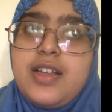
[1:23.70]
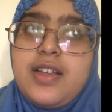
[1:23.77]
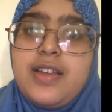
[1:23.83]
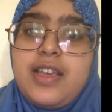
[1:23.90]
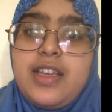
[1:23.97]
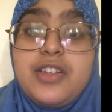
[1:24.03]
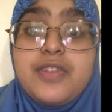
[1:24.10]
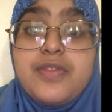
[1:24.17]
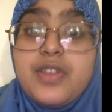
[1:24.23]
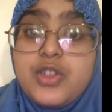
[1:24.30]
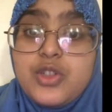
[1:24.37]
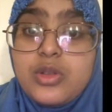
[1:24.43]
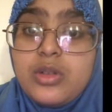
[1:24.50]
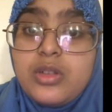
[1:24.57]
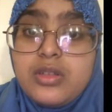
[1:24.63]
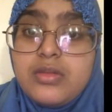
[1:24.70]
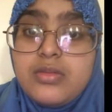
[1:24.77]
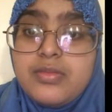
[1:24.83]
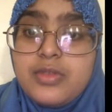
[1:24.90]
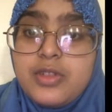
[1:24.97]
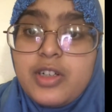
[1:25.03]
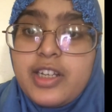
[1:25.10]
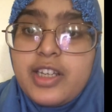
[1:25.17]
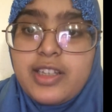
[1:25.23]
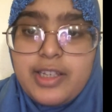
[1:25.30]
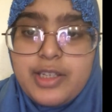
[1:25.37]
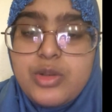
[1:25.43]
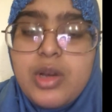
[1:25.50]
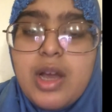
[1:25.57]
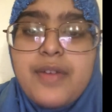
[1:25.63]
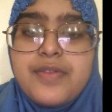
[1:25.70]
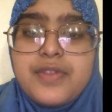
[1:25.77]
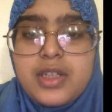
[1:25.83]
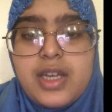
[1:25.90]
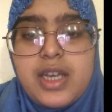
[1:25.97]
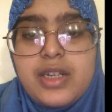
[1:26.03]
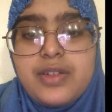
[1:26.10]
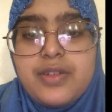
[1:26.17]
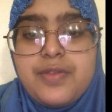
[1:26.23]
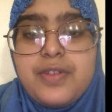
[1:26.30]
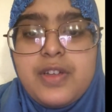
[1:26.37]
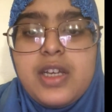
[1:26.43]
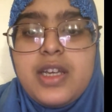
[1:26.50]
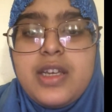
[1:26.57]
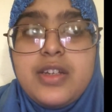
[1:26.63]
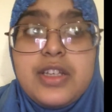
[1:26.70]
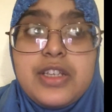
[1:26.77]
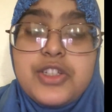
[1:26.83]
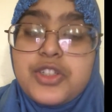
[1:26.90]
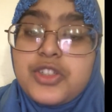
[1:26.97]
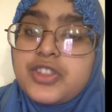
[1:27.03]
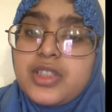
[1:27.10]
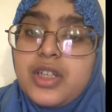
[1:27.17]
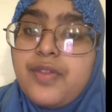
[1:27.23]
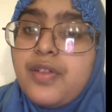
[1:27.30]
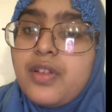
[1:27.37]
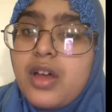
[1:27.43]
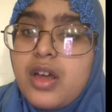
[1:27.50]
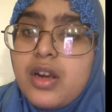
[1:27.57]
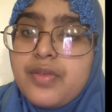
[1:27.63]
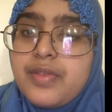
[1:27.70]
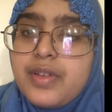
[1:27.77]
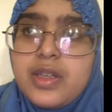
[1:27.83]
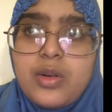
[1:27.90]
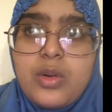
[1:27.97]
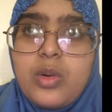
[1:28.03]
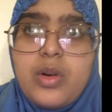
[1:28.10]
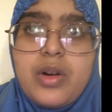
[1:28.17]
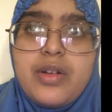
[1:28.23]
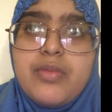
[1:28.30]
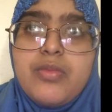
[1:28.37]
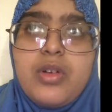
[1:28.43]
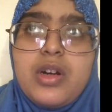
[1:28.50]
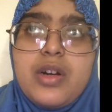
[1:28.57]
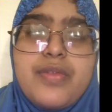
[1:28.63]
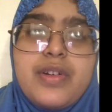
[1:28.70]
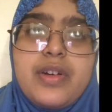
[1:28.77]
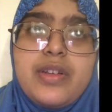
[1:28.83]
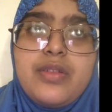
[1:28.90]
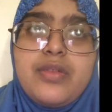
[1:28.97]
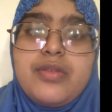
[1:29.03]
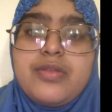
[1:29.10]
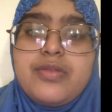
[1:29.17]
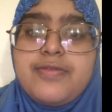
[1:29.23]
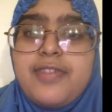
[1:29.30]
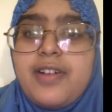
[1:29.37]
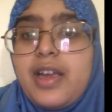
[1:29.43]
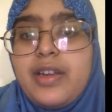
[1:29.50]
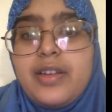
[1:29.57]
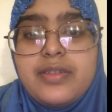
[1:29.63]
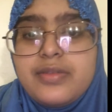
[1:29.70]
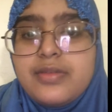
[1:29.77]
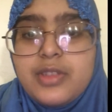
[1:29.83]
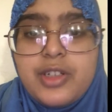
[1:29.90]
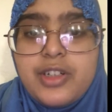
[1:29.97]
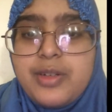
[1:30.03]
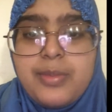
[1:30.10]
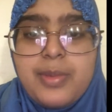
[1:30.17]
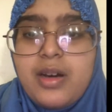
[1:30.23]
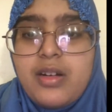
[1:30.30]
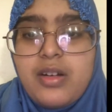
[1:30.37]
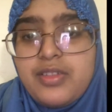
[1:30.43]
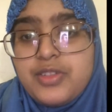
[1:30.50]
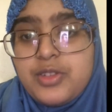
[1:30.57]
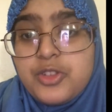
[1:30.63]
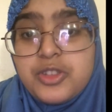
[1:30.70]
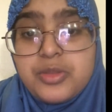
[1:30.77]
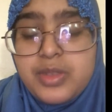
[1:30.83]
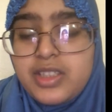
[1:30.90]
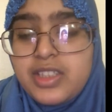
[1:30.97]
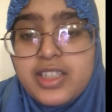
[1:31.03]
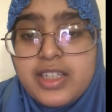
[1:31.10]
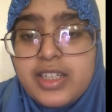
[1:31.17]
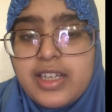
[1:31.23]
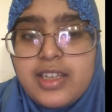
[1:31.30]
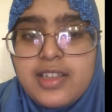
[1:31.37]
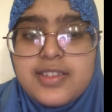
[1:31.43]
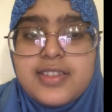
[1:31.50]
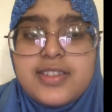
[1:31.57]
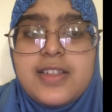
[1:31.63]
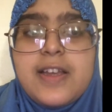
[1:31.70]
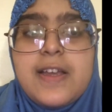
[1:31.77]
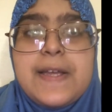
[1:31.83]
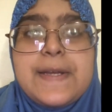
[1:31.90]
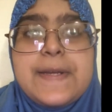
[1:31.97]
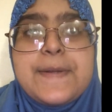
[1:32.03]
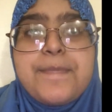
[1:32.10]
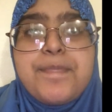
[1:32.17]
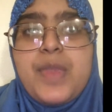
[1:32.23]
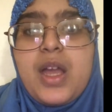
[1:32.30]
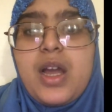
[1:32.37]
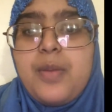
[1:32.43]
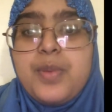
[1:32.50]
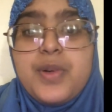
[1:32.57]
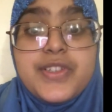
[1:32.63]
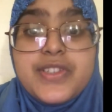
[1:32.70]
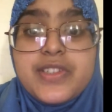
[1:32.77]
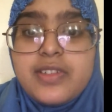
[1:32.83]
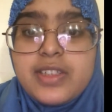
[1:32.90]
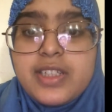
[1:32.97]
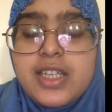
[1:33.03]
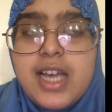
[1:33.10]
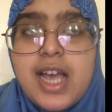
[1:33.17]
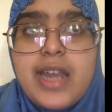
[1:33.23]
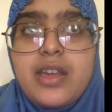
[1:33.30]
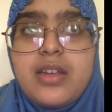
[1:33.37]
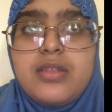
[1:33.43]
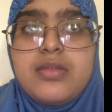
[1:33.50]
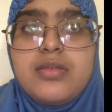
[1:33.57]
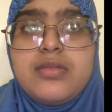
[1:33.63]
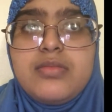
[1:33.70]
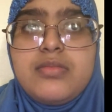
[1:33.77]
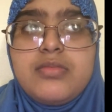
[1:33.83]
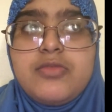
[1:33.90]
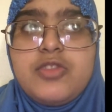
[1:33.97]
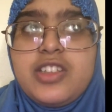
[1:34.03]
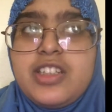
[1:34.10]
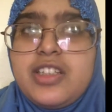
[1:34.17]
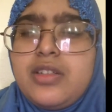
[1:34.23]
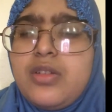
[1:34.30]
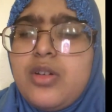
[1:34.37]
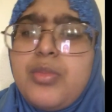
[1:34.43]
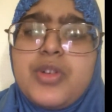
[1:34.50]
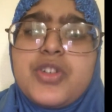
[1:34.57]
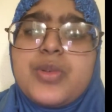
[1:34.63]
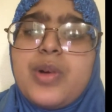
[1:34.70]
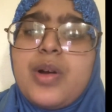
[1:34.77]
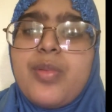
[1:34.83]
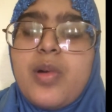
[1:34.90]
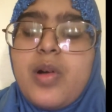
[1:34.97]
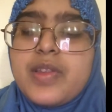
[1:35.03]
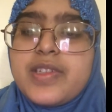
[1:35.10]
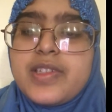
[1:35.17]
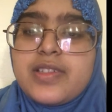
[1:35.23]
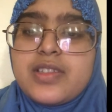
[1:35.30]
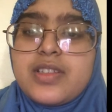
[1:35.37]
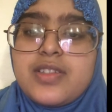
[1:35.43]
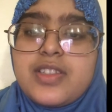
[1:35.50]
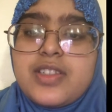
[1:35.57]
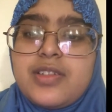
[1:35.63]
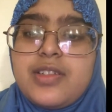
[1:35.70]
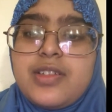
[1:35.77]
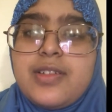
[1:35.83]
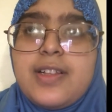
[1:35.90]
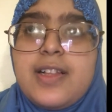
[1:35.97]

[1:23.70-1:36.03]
individual learning. Like, you have to kind of teach yourself a lot of it, or whatever you learn about on social media, I guess. Personally, I didn't really know much about politics until